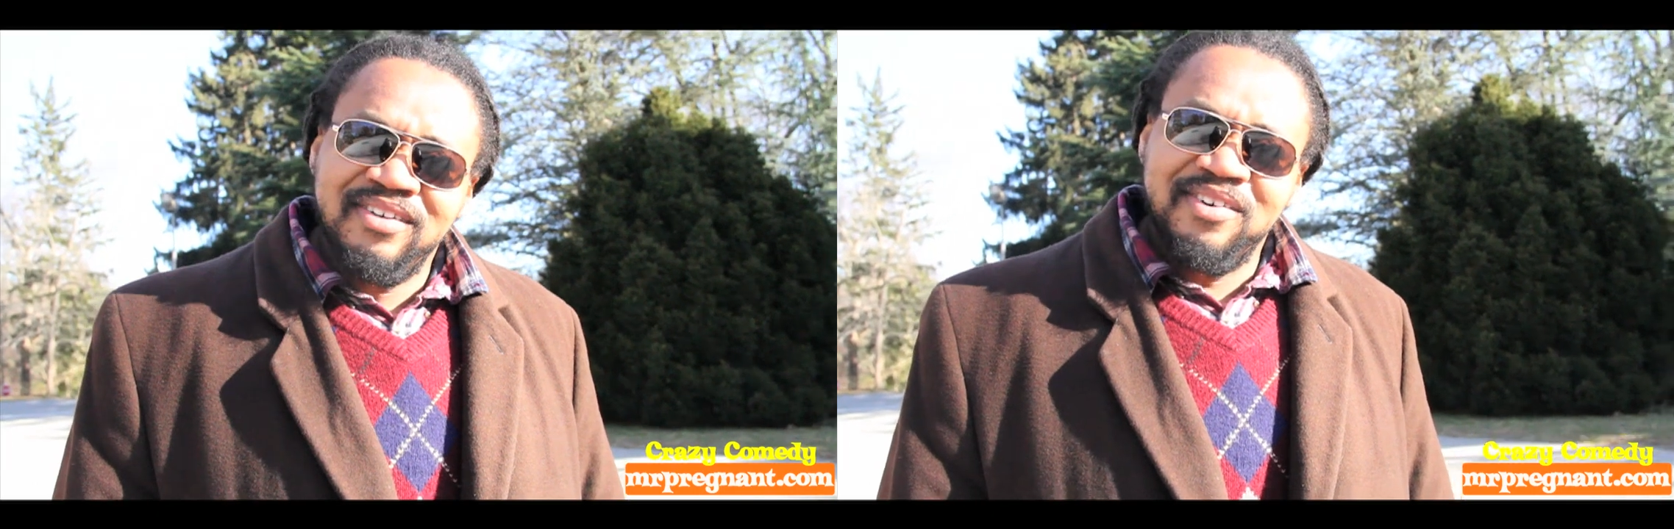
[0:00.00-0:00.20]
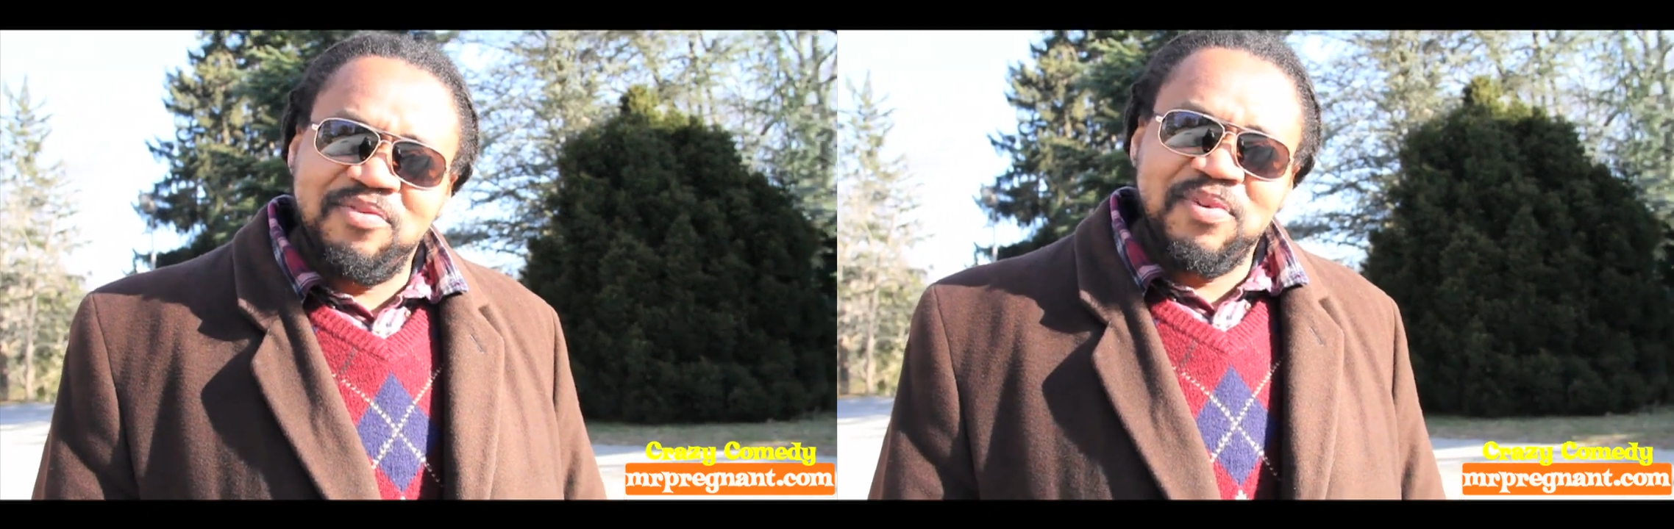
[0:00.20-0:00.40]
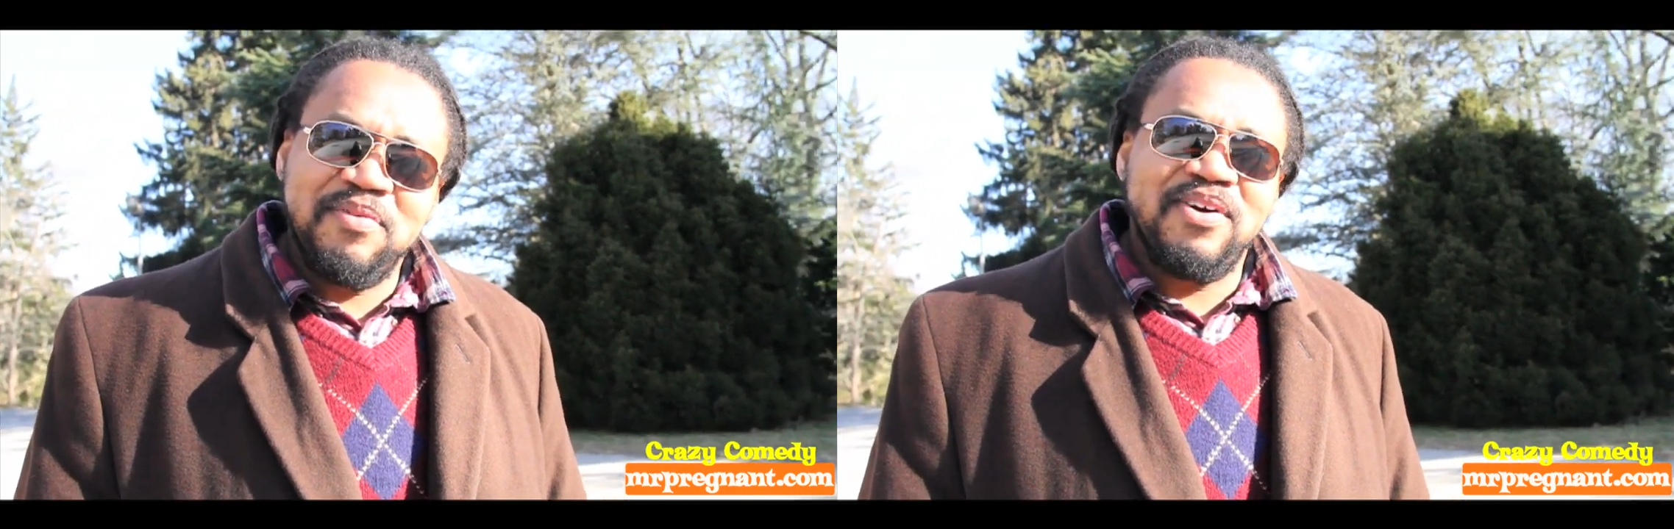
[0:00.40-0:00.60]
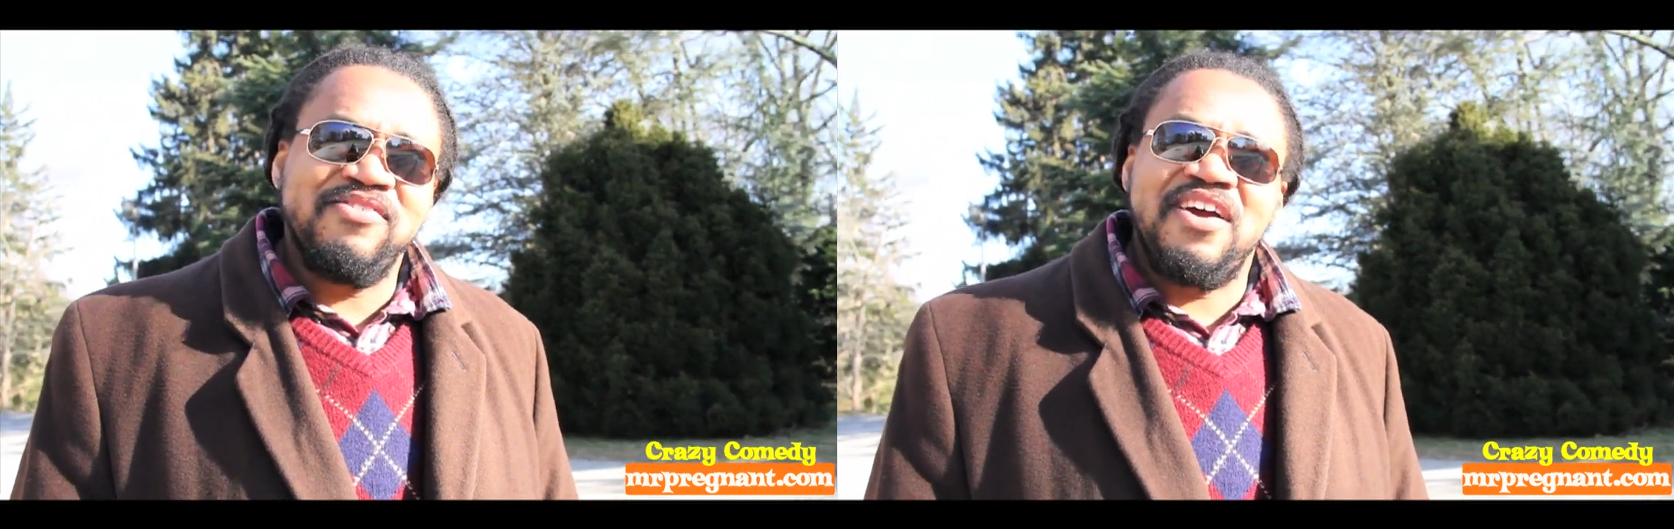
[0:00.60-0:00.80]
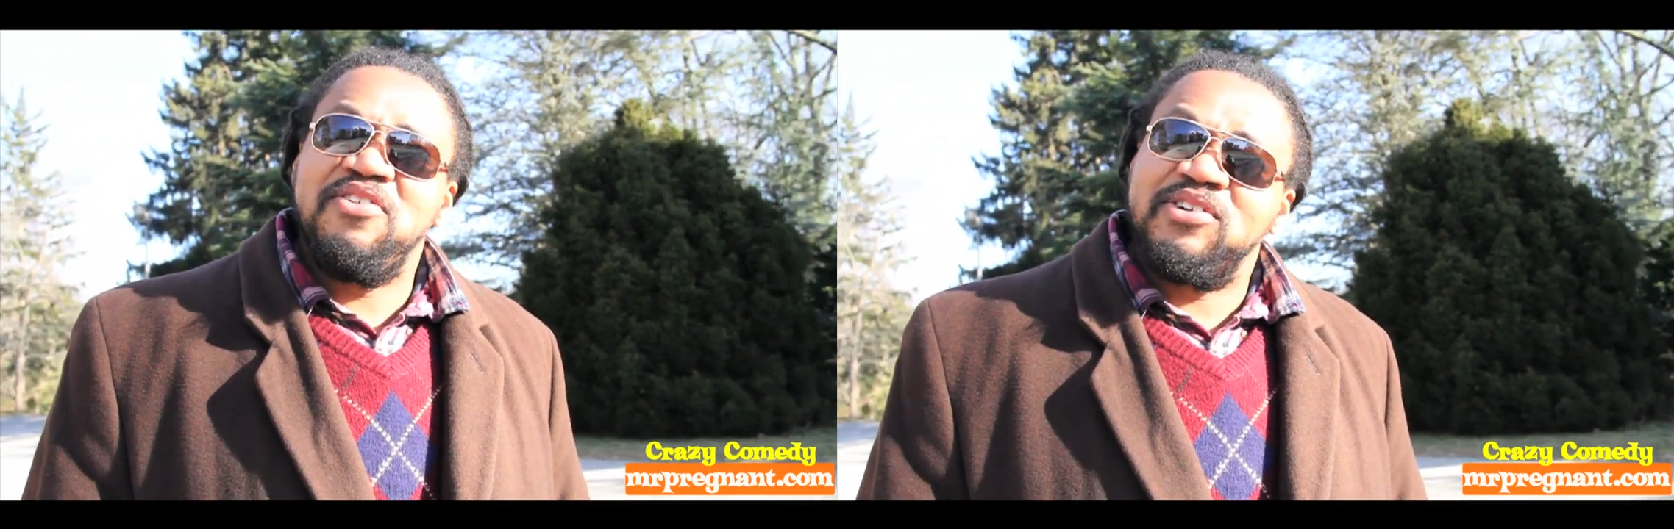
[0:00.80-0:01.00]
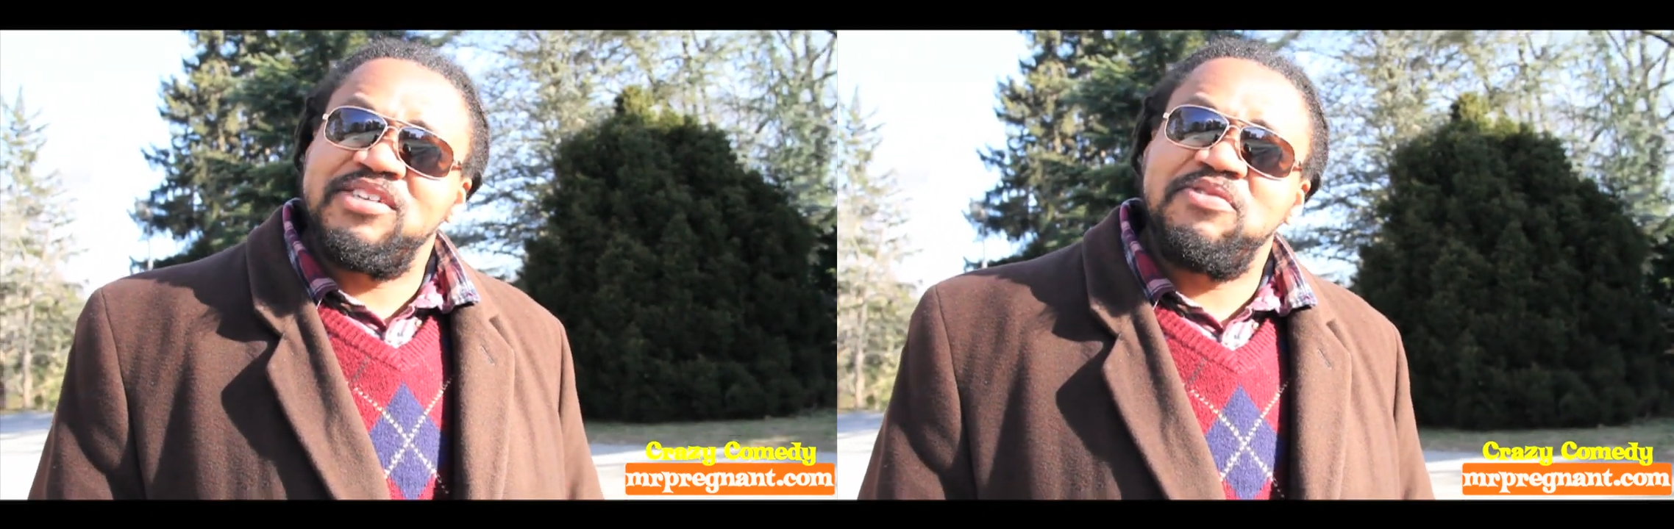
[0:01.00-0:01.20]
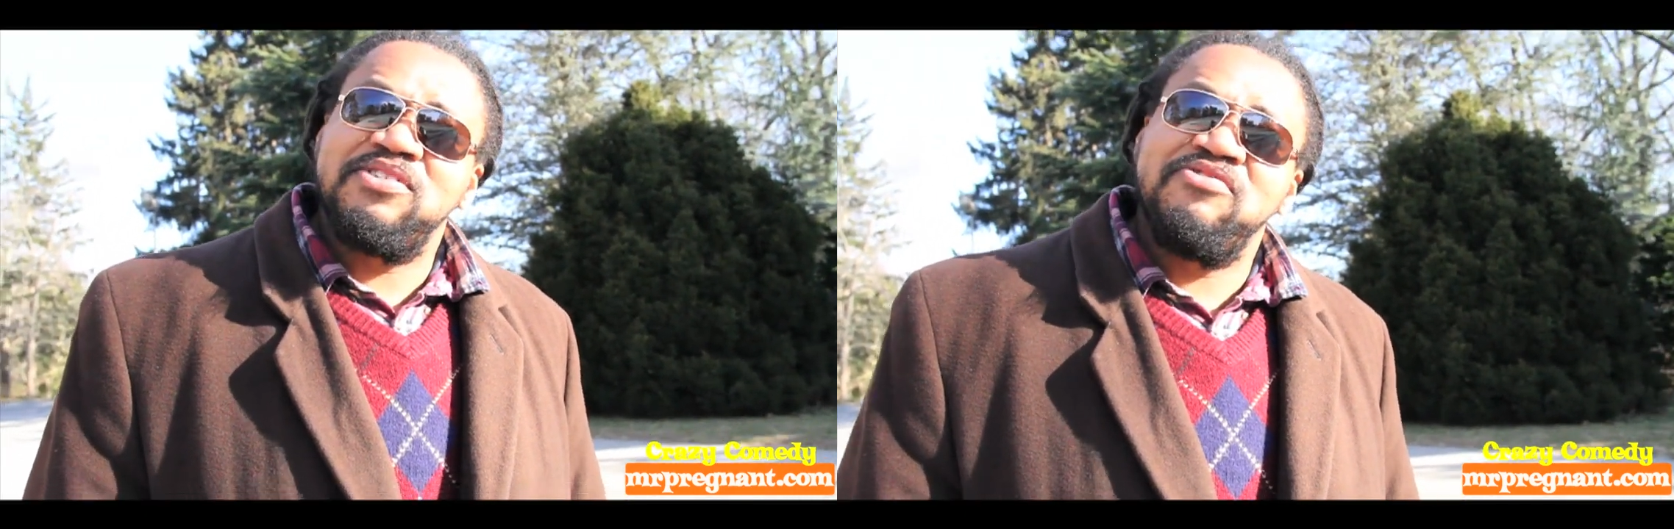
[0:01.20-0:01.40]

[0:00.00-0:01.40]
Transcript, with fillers: Or maybe a rhinoceros